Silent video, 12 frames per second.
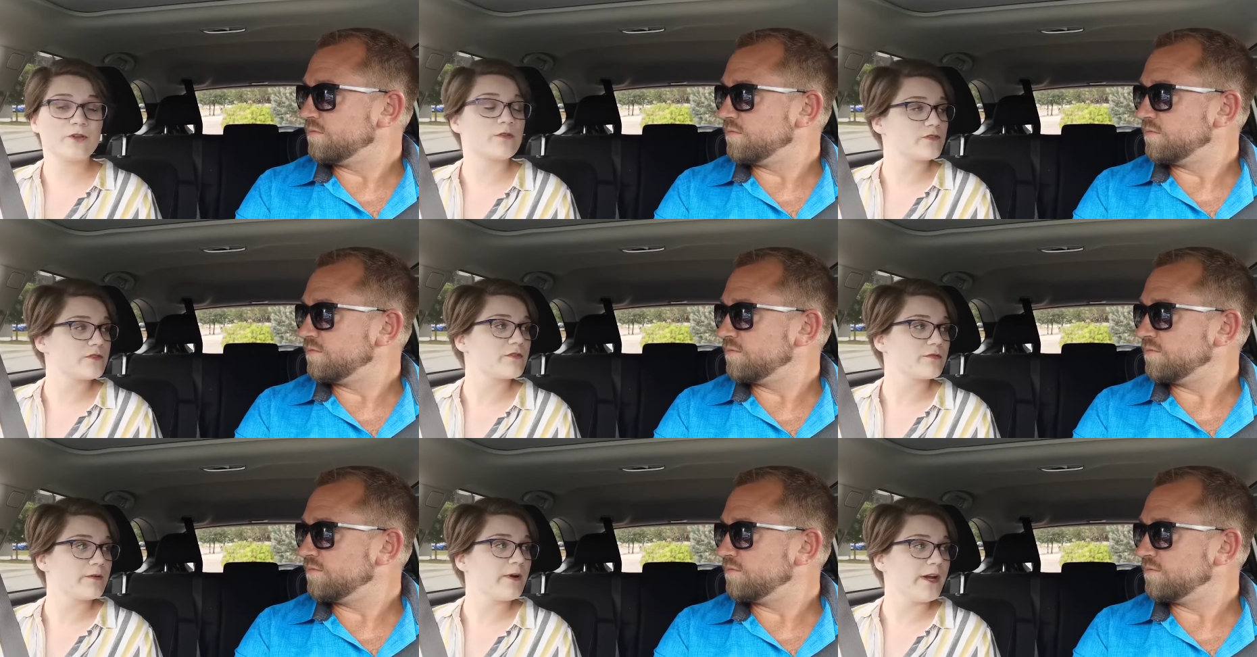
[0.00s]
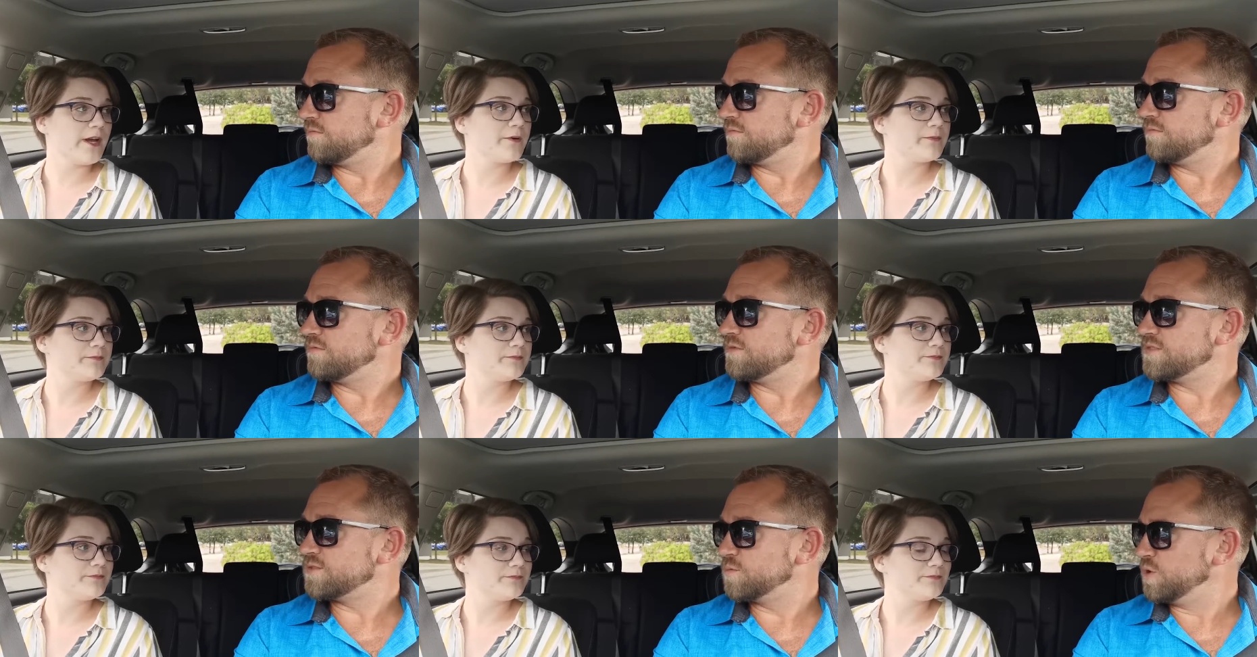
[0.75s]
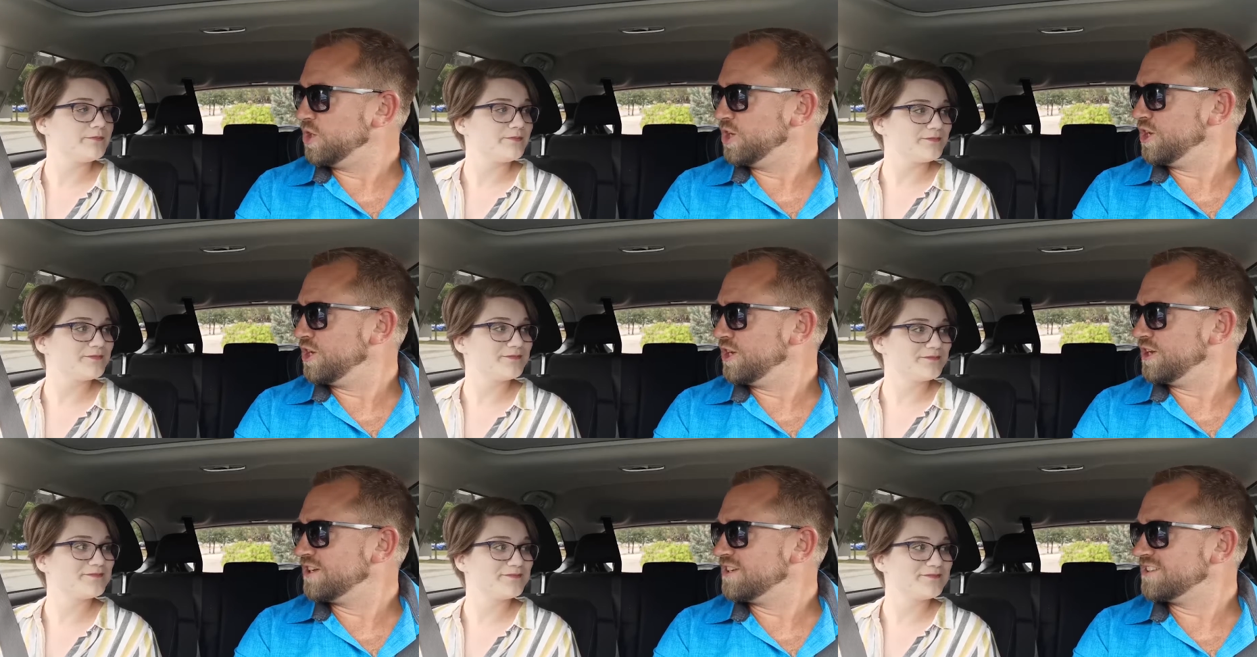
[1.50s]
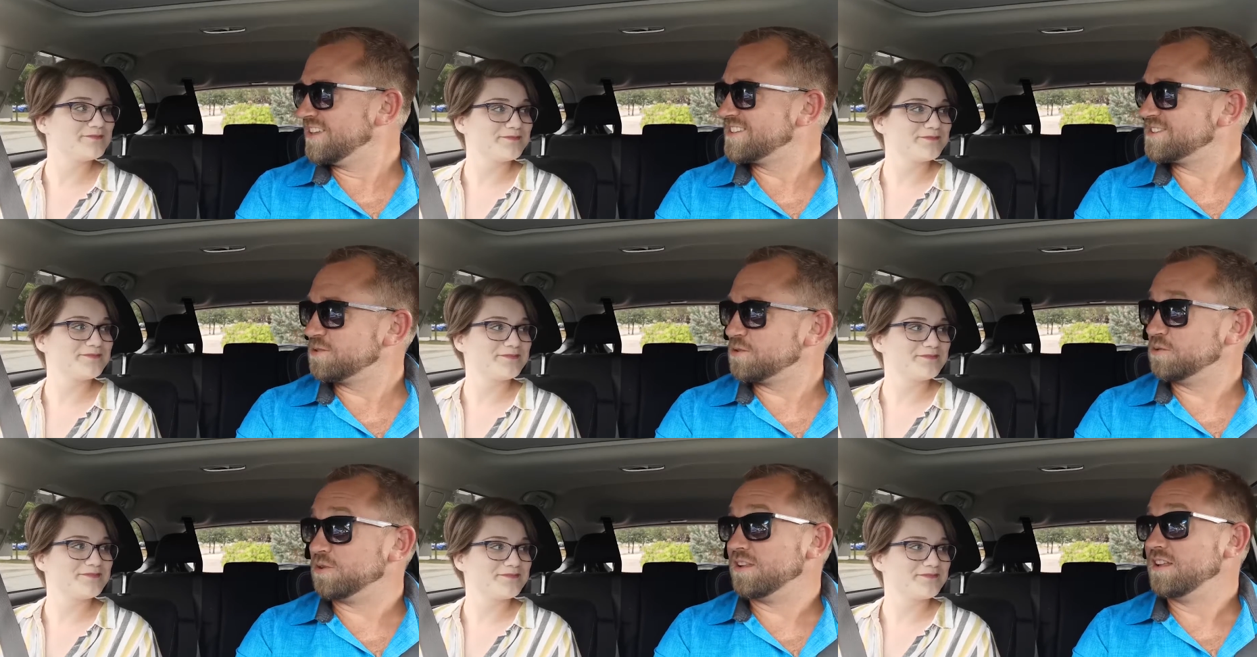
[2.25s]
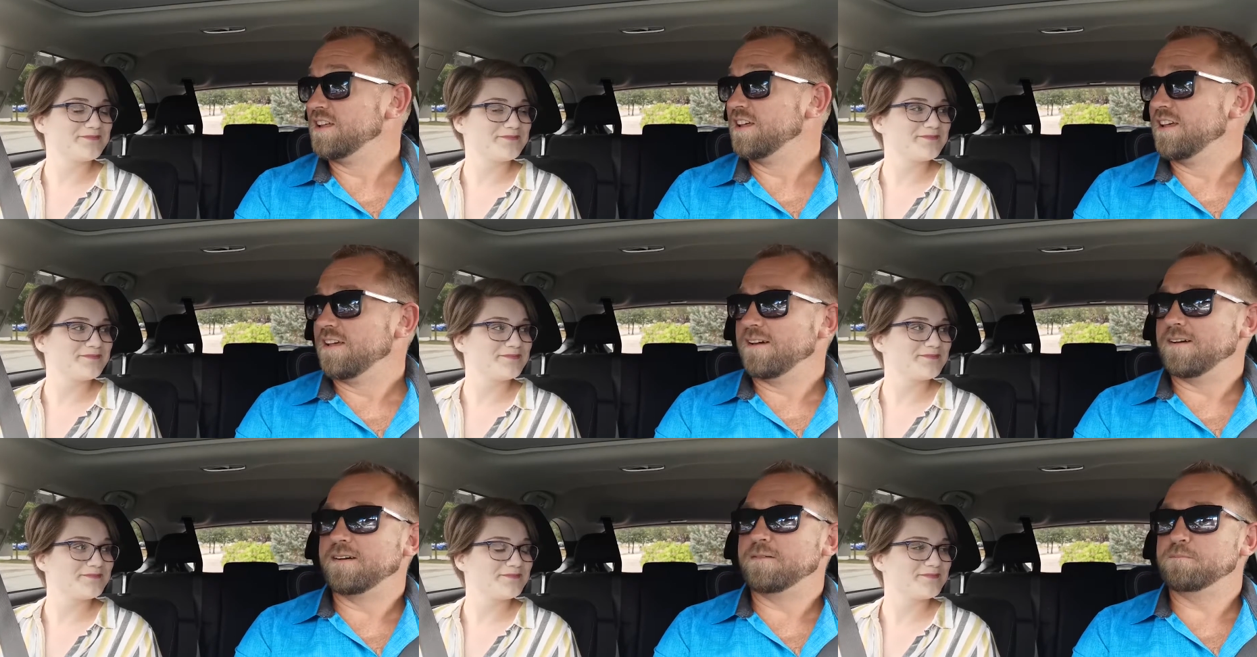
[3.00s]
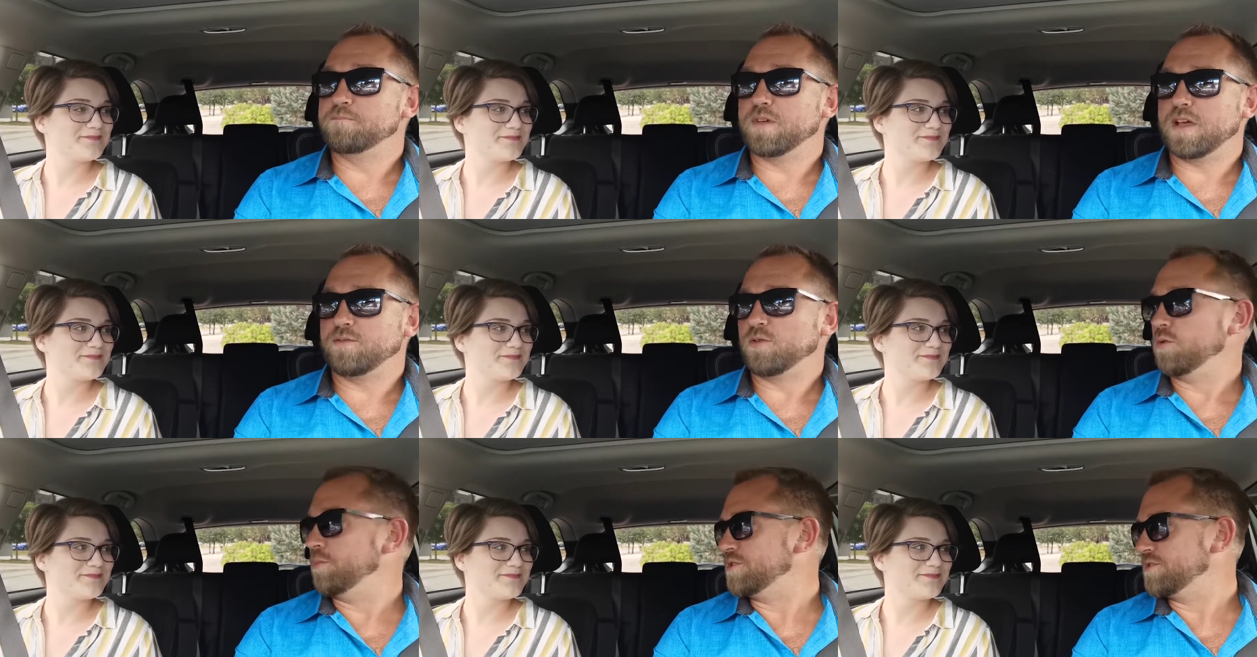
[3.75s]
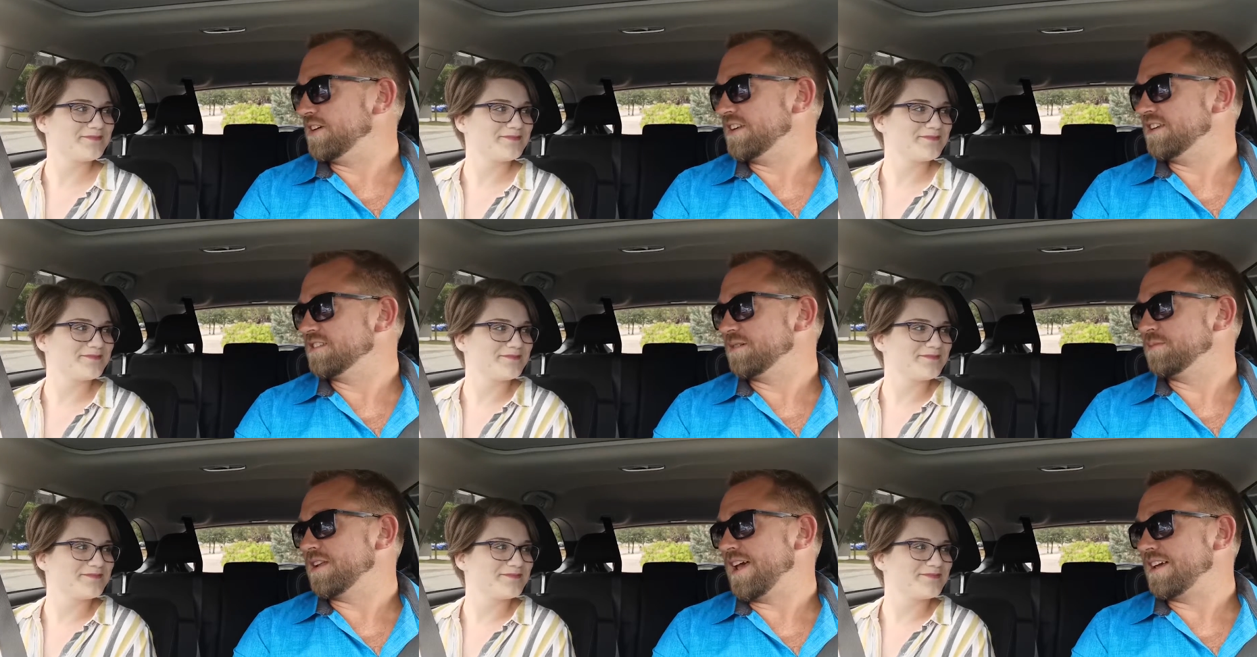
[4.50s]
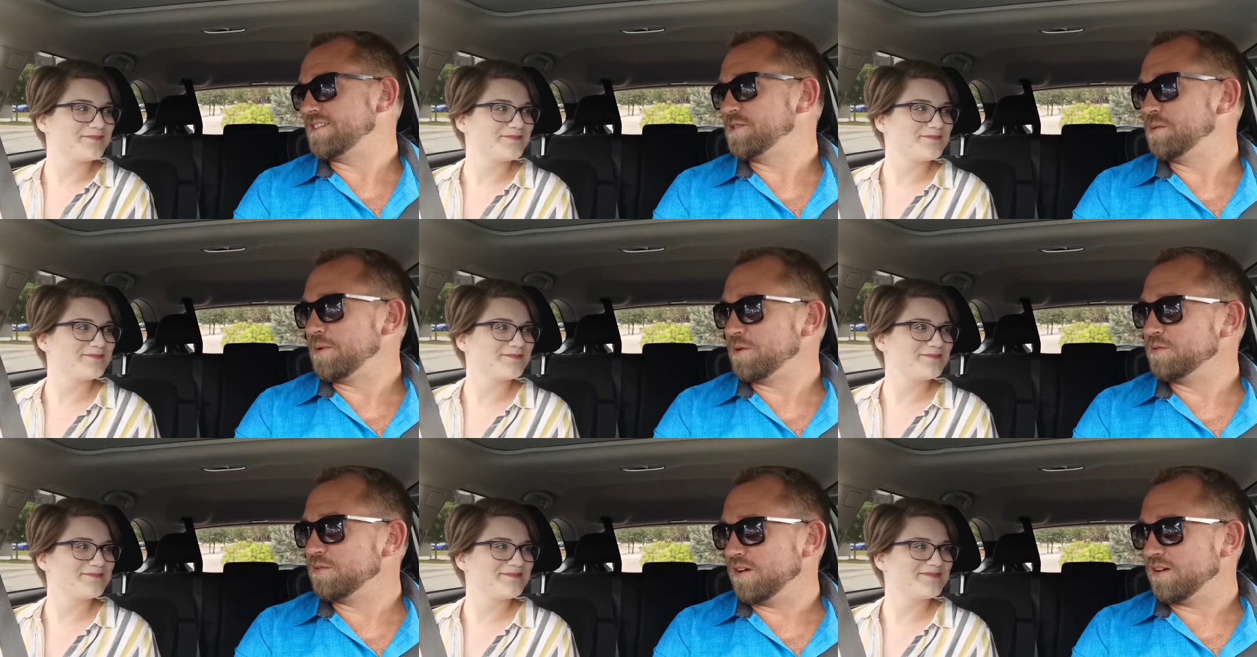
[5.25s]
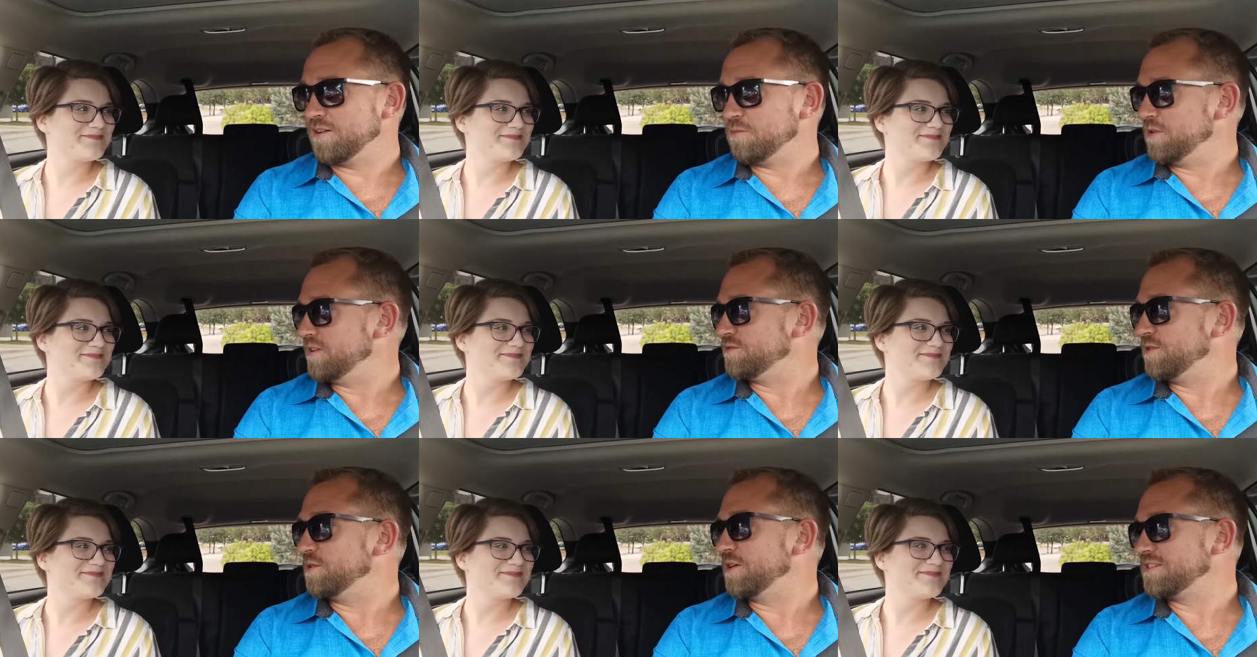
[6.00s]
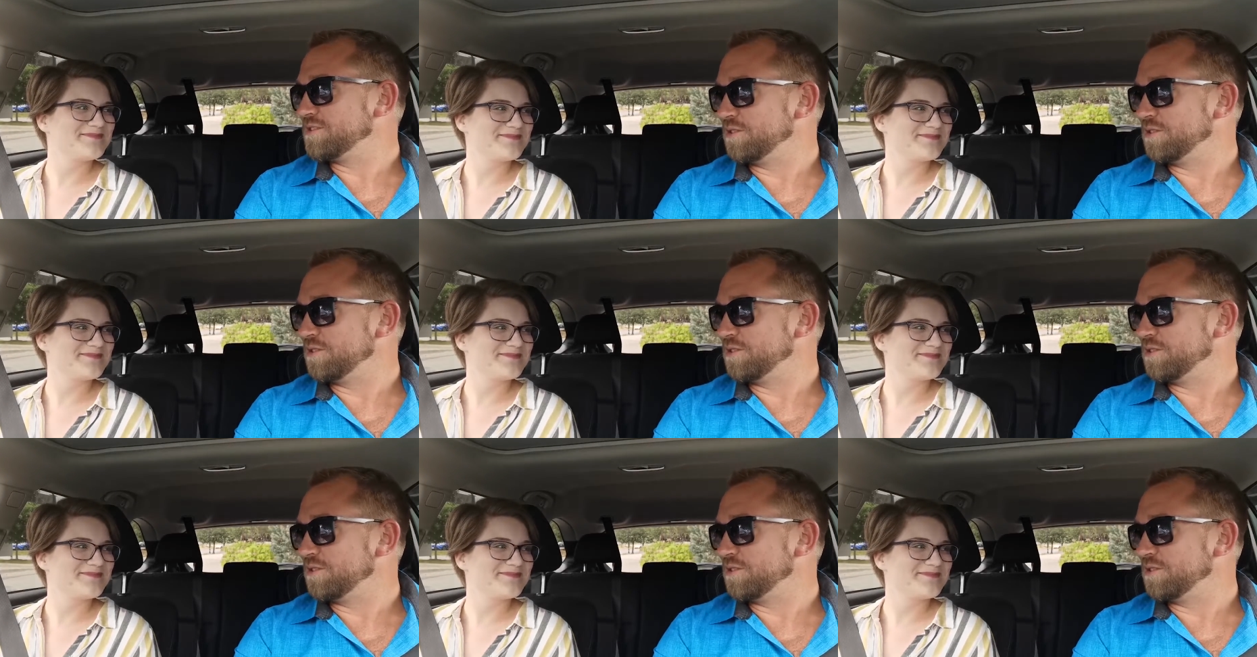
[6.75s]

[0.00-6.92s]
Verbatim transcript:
Speaker 1: but those are the three right now.
Speaker 2: Sweet. That's so cool. Um, I have a whole bunch of ideas I'm going to ask you about uh, when this video gets